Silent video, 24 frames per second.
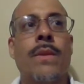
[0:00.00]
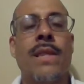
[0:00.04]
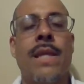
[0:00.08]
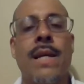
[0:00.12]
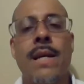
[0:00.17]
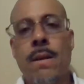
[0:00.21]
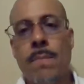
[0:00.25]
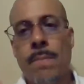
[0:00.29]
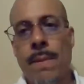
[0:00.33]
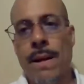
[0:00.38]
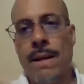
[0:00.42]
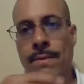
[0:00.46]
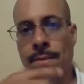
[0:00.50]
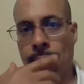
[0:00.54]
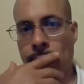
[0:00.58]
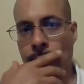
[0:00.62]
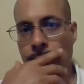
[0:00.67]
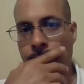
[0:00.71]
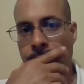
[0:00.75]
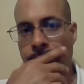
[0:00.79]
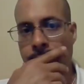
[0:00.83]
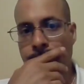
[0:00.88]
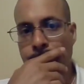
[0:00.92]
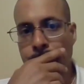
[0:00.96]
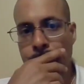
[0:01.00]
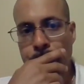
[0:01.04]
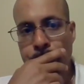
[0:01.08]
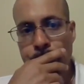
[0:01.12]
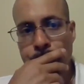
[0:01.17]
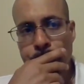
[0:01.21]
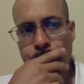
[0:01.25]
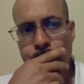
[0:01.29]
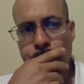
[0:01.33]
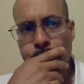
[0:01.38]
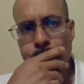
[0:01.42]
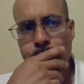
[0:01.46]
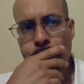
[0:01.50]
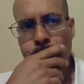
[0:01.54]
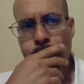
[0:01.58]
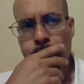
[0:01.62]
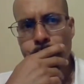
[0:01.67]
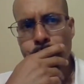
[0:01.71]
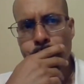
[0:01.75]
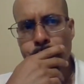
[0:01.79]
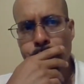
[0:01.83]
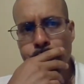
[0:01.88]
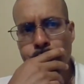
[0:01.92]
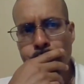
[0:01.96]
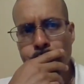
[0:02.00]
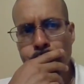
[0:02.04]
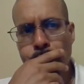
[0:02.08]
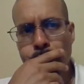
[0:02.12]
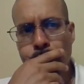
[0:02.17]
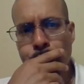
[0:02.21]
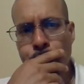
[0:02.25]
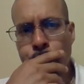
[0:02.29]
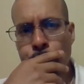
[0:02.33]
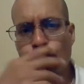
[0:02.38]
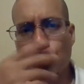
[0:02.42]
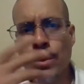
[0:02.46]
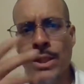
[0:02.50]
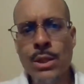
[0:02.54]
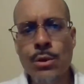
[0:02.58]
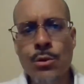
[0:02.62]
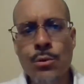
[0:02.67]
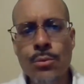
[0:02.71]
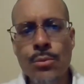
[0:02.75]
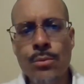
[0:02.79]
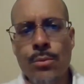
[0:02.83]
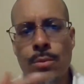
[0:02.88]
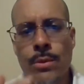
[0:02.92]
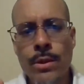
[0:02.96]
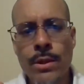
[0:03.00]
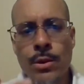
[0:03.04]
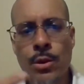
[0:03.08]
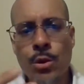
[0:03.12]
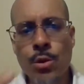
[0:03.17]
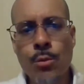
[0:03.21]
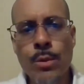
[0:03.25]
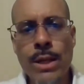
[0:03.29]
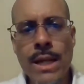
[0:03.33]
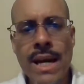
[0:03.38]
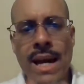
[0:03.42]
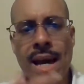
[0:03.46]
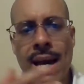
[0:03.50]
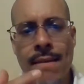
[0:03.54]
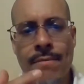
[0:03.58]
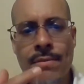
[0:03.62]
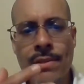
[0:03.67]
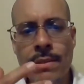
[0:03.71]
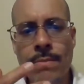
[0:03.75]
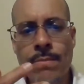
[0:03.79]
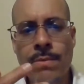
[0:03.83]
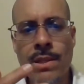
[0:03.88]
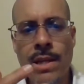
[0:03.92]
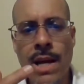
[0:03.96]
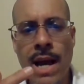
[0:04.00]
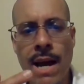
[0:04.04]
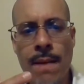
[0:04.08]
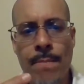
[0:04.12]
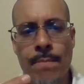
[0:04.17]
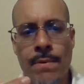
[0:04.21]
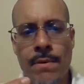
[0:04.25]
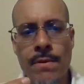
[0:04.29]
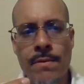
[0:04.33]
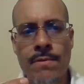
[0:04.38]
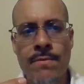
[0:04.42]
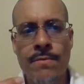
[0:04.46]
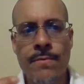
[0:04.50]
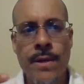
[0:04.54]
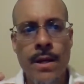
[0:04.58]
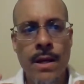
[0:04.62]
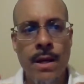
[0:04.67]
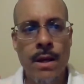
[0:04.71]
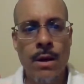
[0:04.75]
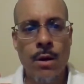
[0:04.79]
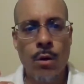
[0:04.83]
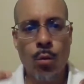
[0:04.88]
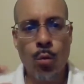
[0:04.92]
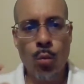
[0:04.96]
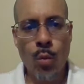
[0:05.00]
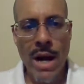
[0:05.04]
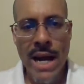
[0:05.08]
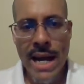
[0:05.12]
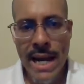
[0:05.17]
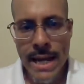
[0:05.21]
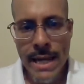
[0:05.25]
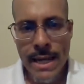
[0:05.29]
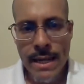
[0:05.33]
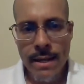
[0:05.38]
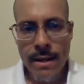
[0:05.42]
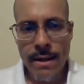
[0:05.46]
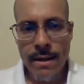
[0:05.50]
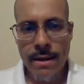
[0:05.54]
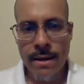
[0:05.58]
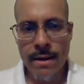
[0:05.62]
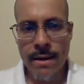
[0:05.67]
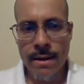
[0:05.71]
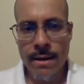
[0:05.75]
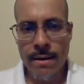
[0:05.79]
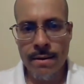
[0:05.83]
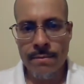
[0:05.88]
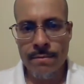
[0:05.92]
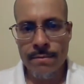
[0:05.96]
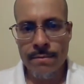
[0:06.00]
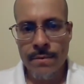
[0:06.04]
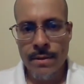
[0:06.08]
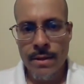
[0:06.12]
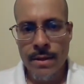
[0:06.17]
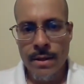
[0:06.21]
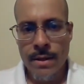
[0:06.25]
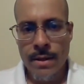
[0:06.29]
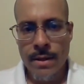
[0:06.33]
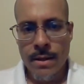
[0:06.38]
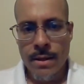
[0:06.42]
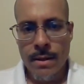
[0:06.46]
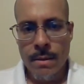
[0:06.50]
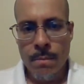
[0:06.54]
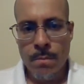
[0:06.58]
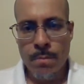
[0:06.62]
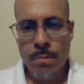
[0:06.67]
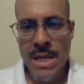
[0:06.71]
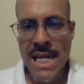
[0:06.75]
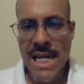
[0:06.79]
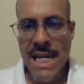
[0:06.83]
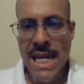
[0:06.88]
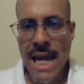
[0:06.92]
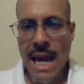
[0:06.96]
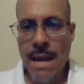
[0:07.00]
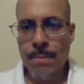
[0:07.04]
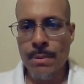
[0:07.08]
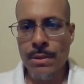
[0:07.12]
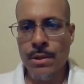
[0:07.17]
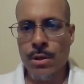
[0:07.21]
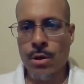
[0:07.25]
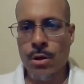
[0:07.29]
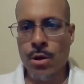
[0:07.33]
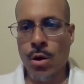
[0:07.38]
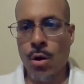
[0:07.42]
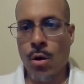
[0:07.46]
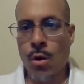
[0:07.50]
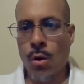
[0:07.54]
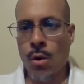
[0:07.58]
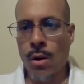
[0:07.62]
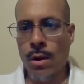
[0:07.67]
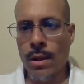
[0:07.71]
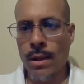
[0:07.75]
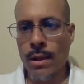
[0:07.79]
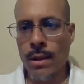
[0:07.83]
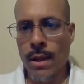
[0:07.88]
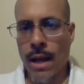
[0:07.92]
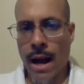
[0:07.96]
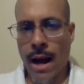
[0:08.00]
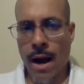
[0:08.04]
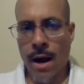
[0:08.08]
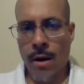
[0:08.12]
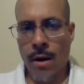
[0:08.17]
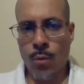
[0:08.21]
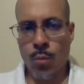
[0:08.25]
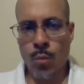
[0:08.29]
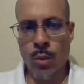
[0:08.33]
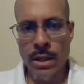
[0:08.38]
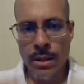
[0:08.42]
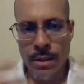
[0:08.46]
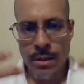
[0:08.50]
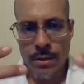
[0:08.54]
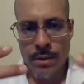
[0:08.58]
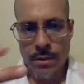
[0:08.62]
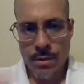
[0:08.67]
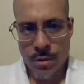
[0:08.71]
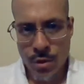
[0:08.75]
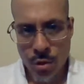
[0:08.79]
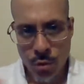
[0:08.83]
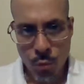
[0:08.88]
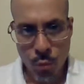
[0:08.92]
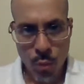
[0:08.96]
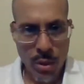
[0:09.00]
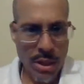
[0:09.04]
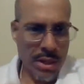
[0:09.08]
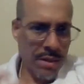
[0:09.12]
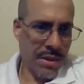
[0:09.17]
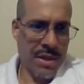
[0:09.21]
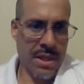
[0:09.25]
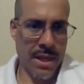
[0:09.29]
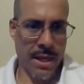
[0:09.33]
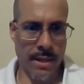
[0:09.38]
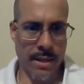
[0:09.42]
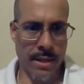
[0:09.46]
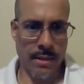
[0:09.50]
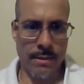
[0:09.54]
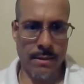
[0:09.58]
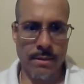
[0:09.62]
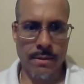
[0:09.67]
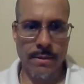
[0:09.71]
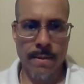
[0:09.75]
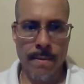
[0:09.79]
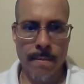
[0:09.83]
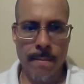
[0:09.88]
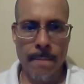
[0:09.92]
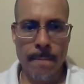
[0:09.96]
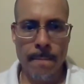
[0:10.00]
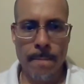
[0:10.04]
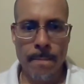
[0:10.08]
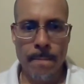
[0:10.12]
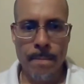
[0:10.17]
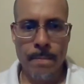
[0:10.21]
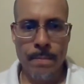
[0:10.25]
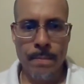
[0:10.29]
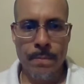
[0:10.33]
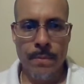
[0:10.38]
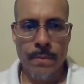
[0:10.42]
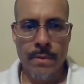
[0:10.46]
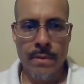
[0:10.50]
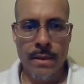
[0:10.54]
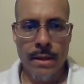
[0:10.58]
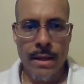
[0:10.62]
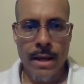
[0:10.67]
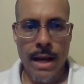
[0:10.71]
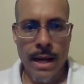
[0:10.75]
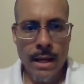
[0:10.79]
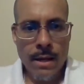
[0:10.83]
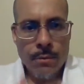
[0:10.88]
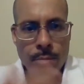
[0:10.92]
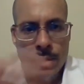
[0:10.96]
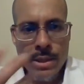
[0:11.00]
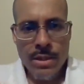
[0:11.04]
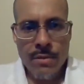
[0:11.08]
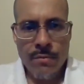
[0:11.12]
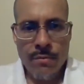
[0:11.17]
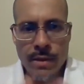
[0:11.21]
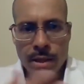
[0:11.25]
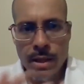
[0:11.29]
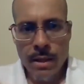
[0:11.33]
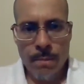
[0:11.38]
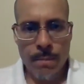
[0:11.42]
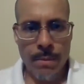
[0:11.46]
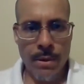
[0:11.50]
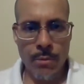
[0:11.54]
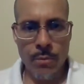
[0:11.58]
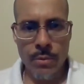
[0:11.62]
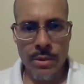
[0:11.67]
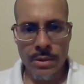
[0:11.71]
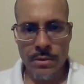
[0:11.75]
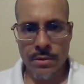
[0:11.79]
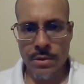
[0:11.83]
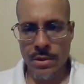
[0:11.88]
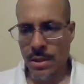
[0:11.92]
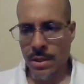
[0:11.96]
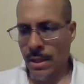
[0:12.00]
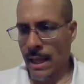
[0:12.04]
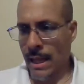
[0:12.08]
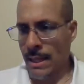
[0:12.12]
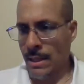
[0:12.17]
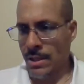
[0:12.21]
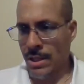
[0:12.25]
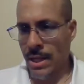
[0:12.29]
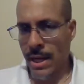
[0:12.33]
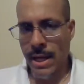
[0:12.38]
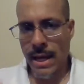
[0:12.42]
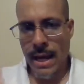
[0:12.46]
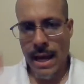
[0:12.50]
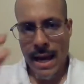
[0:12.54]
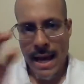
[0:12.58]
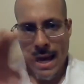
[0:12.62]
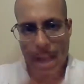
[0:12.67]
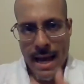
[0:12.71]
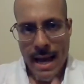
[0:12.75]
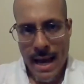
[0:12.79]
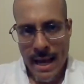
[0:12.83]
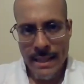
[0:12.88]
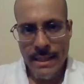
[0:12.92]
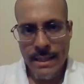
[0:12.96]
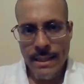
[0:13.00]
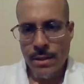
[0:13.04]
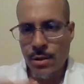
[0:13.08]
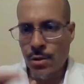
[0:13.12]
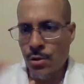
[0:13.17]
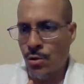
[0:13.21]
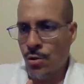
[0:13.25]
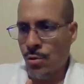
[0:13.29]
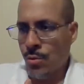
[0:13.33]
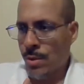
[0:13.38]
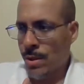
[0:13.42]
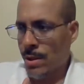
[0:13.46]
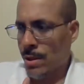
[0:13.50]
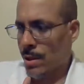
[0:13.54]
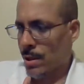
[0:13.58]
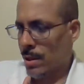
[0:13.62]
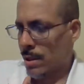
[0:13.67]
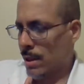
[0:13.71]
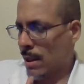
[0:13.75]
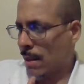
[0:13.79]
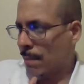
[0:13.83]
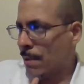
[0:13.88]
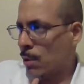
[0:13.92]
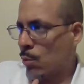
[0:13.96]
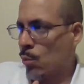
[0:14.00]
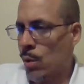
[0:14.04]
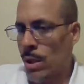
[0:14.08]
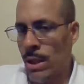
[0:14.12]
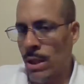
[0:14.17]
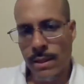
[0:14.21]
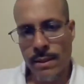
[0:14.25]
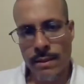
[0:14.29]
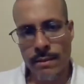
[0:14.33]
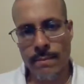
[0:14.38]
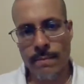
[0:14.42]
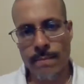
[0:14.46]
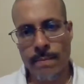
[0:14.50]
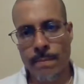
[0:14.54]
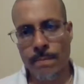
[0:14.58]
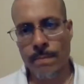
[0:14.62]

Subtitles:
think about that, right? Do we have some type of way of being able to call our will to will things? How do we develop our will to like say, I need to do this, let me will it?